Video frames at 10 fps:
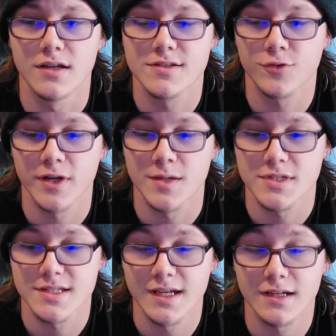Scream
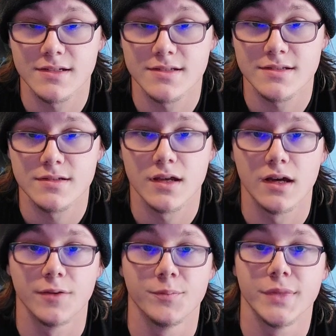6
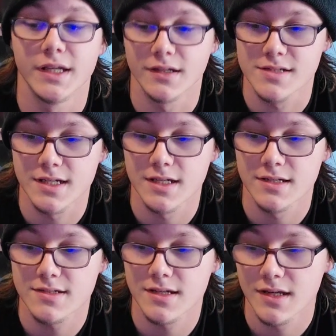being
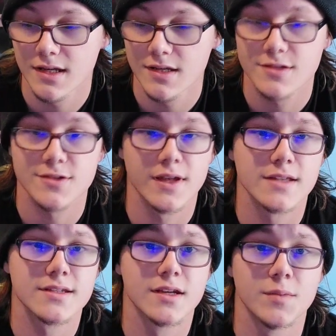teased. So
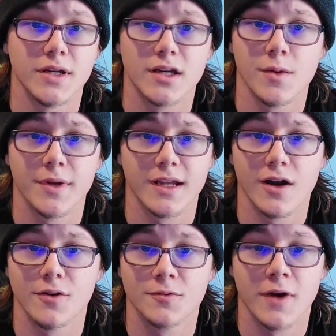that's going to be coming
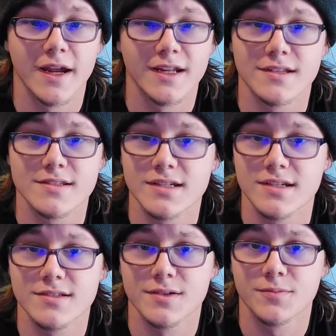out right in
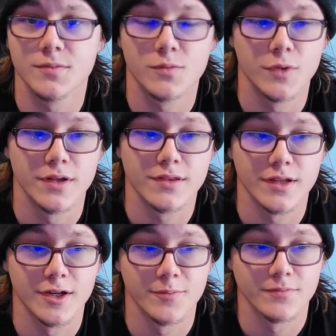season with
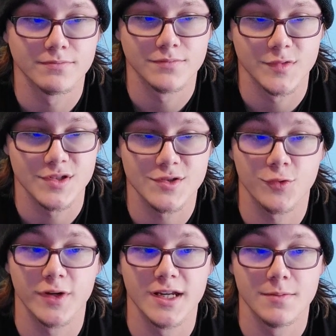the
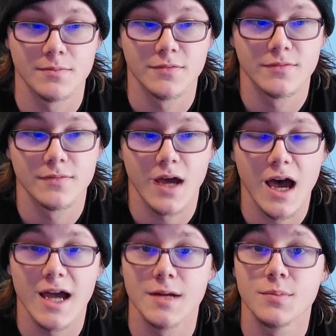Scream
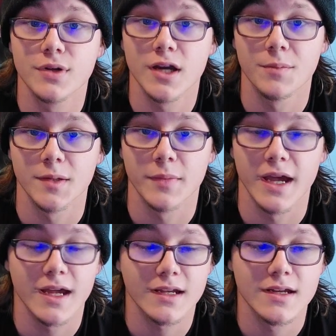hype coming
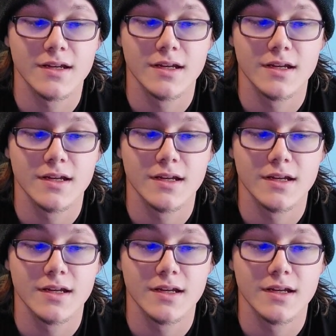back.